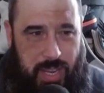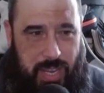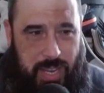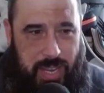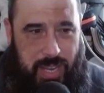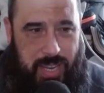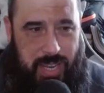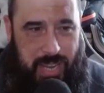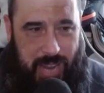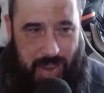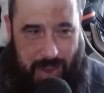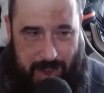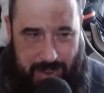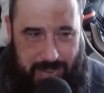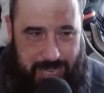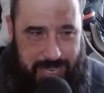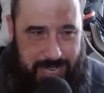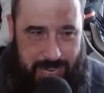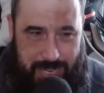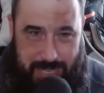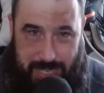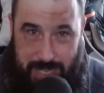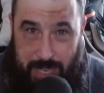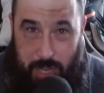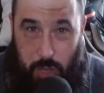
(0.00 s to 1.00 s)
It
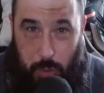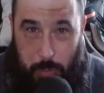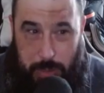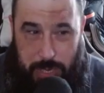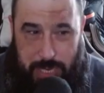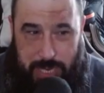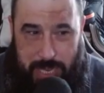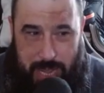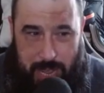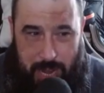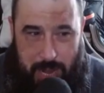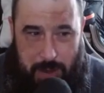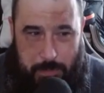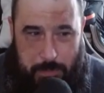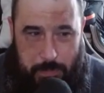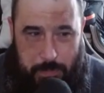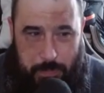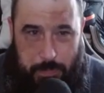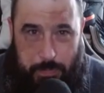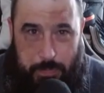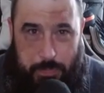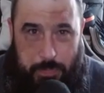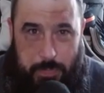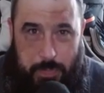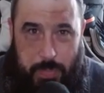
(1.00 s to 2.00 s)
takes a little bit to kill him,
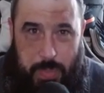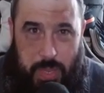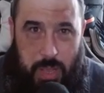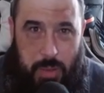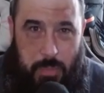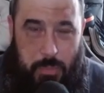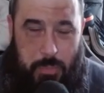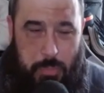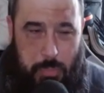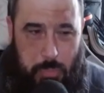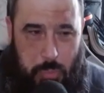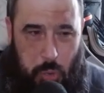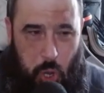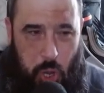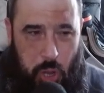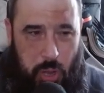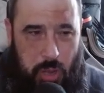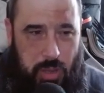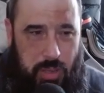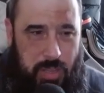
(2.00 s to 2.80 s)
but